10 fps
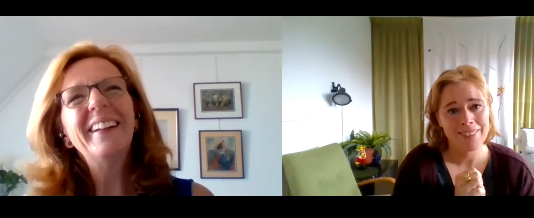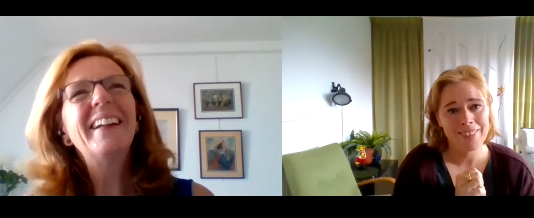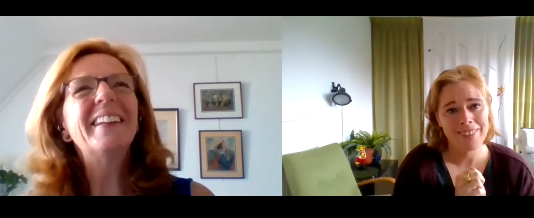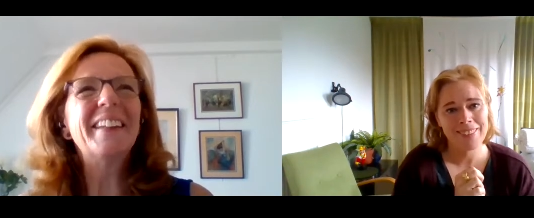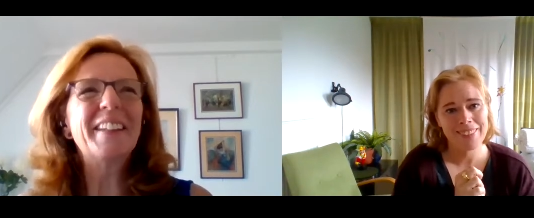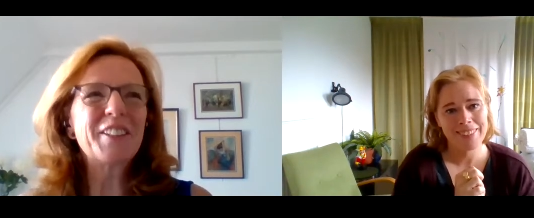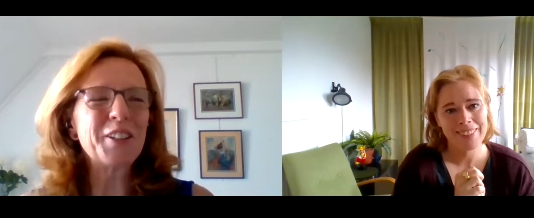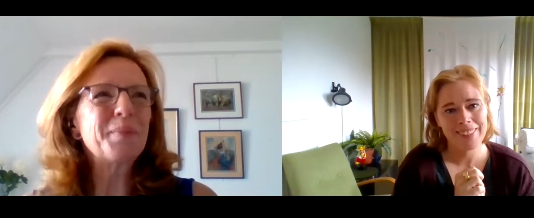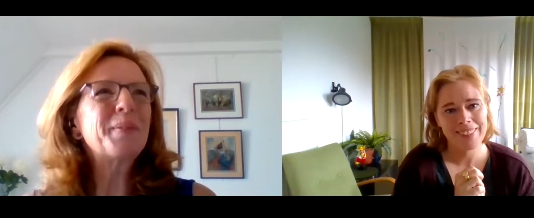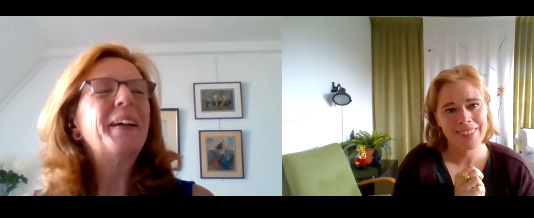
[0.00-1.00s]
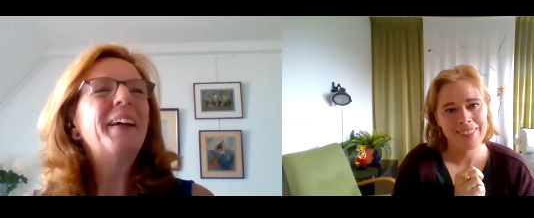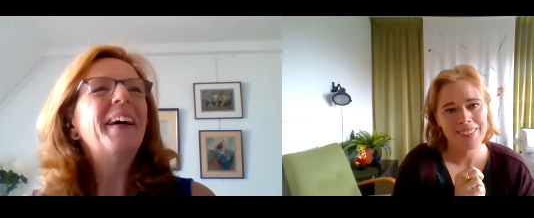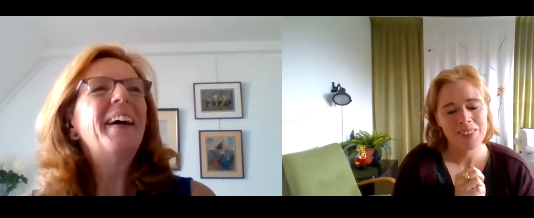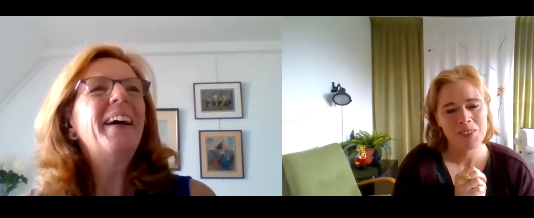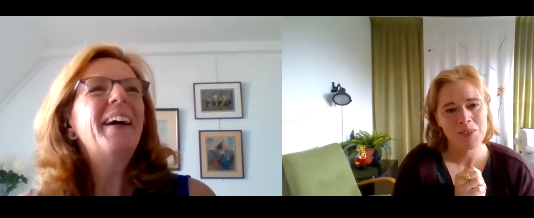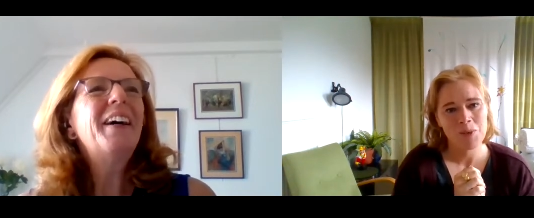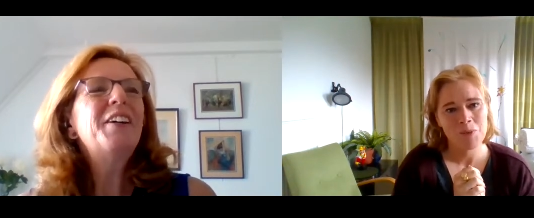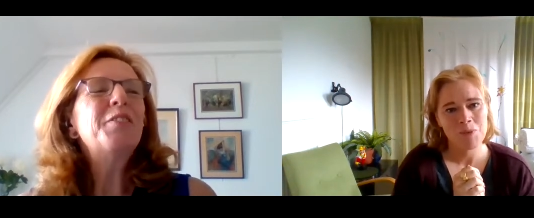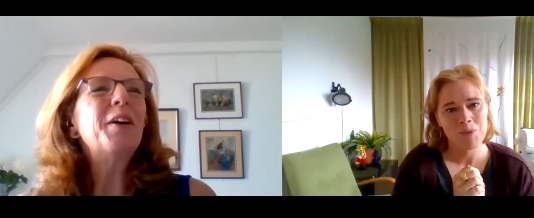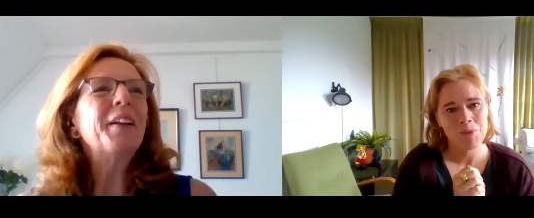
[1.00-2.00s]
Speaker 1: Leadership.
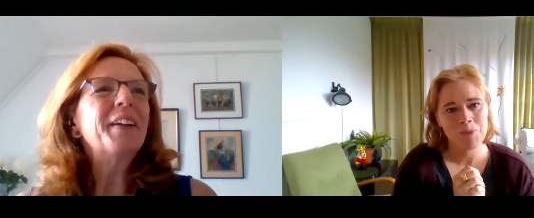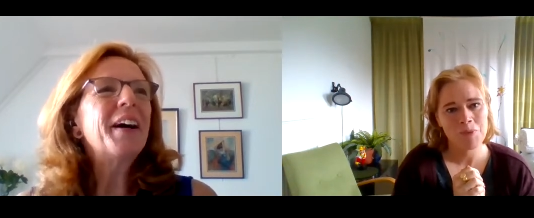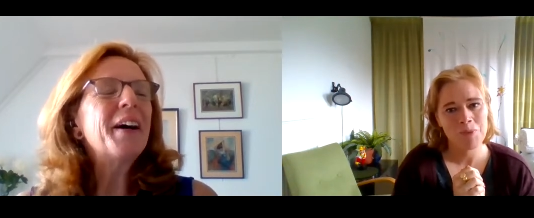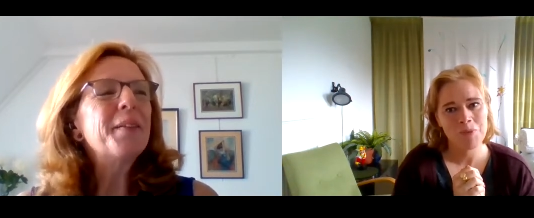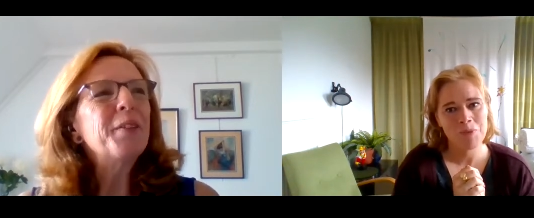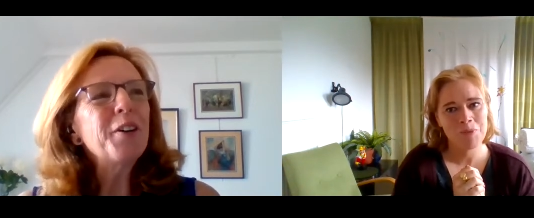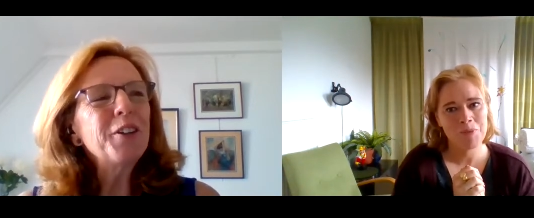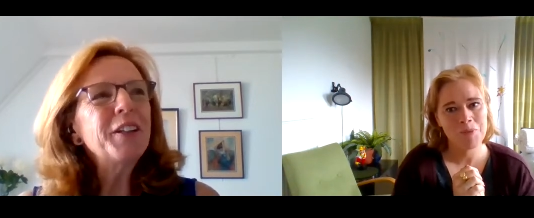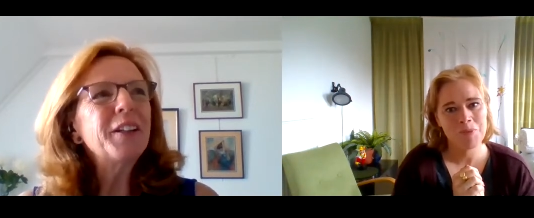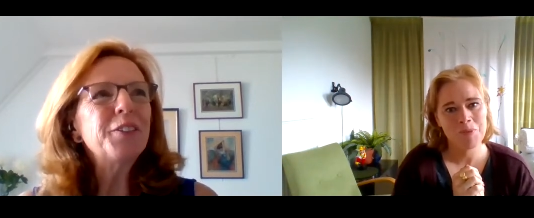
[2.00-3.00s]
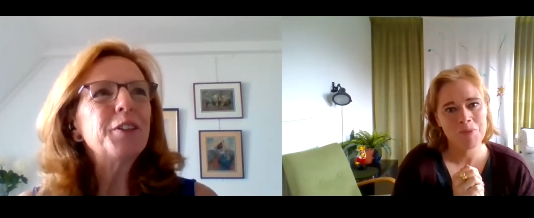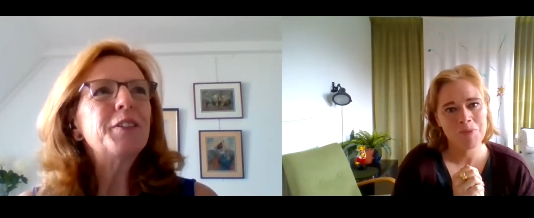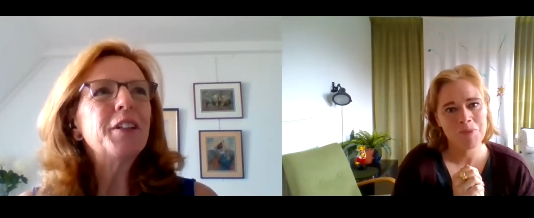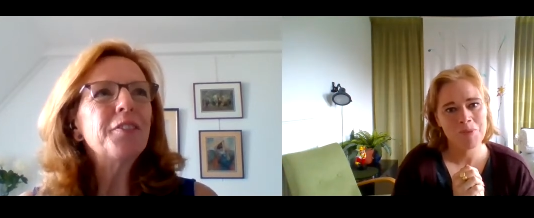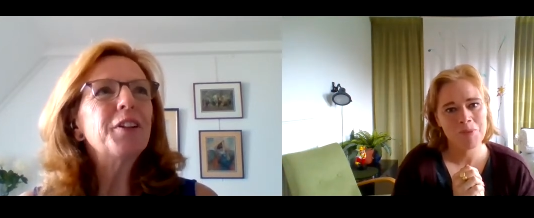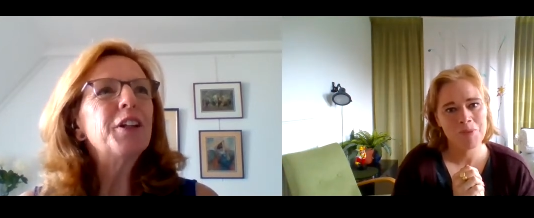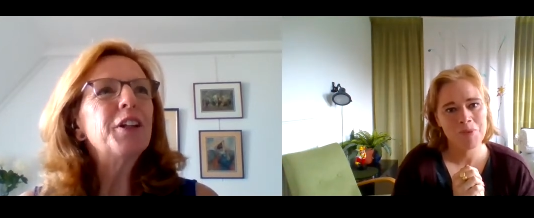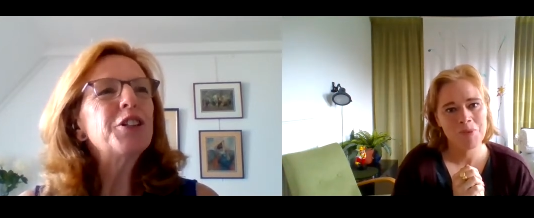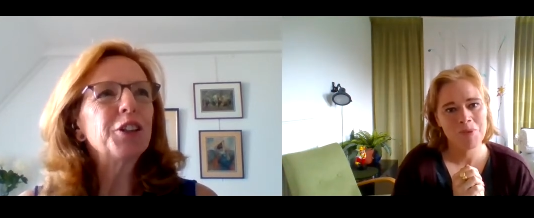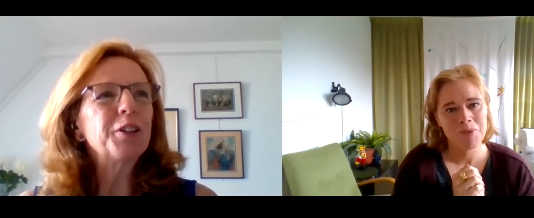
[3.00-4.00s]
Well, I'm not going to give you a
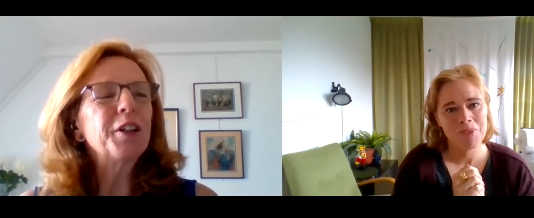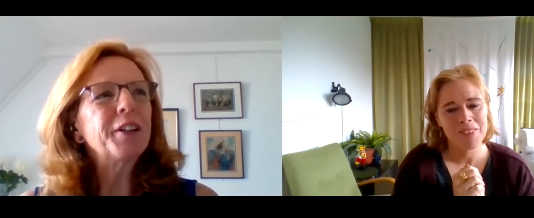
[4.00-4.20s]
definition.